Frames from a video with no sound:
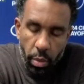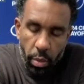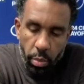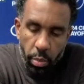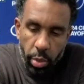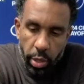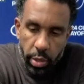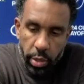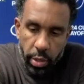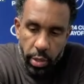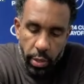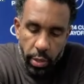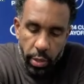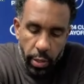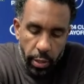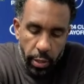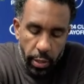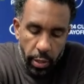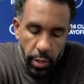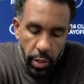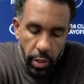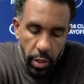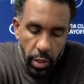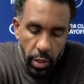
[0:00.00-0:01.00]
But
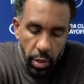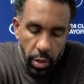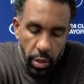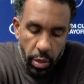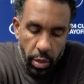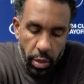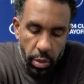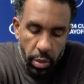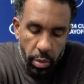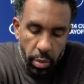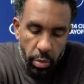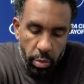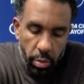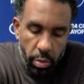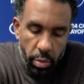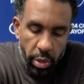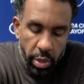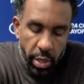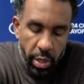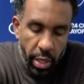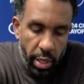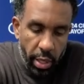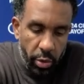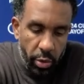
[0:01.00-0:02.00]

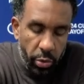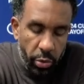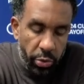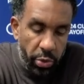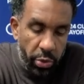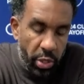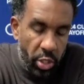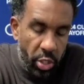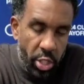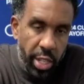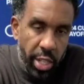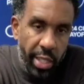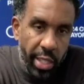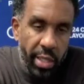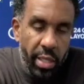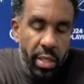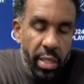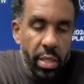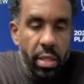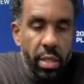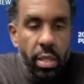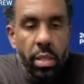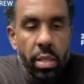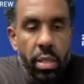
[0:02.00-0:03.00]
but yeah, to finish like
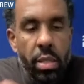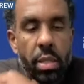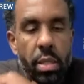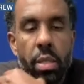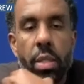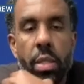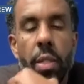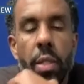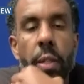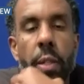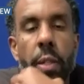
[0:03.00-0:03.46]
this, this is